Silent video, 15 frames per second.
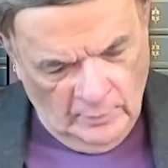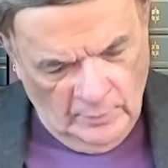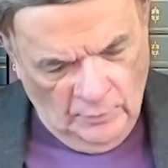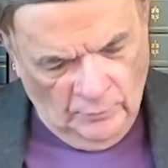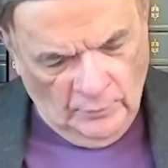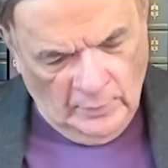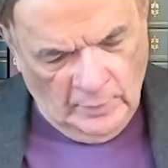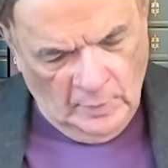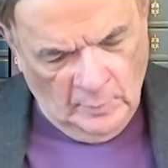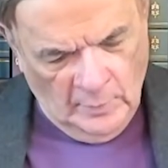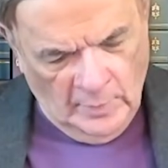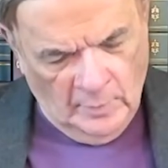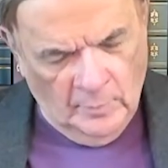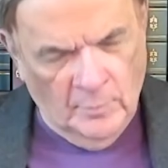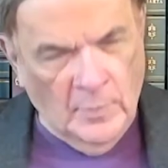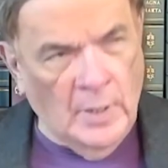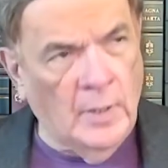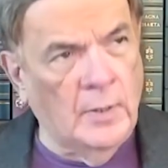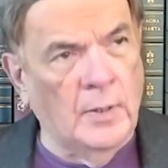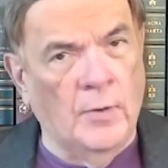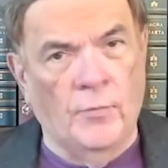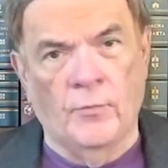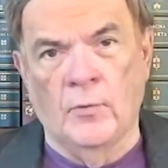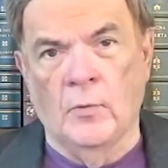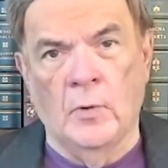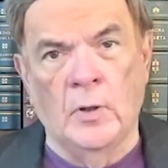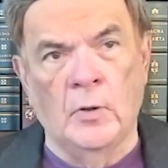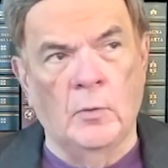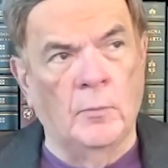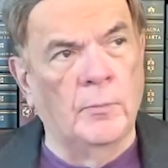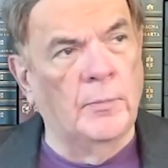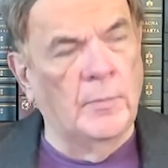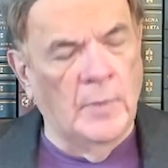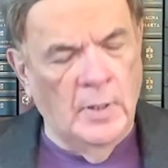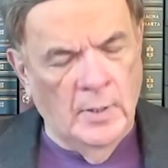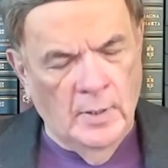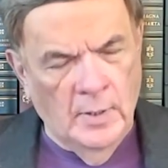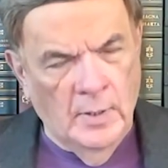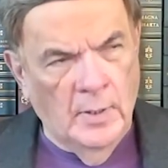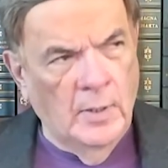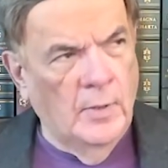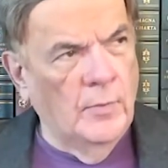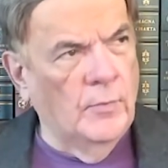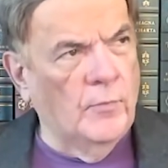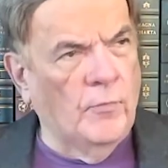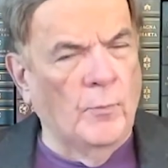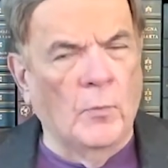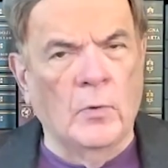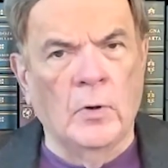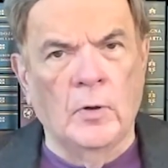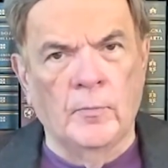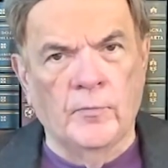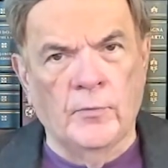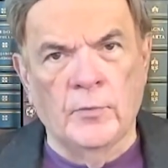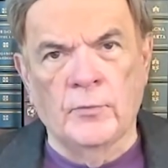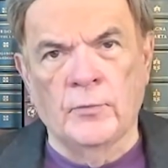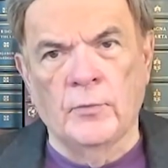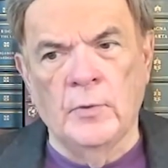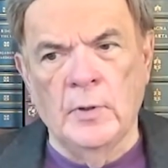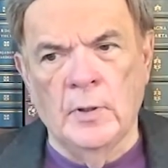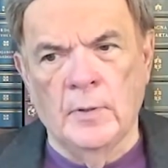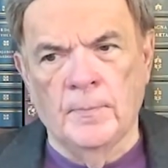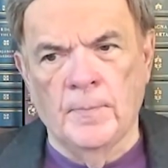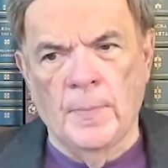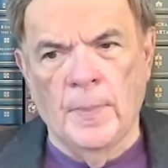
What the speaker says: He's talking about man has no hope. There's more hope for a tree.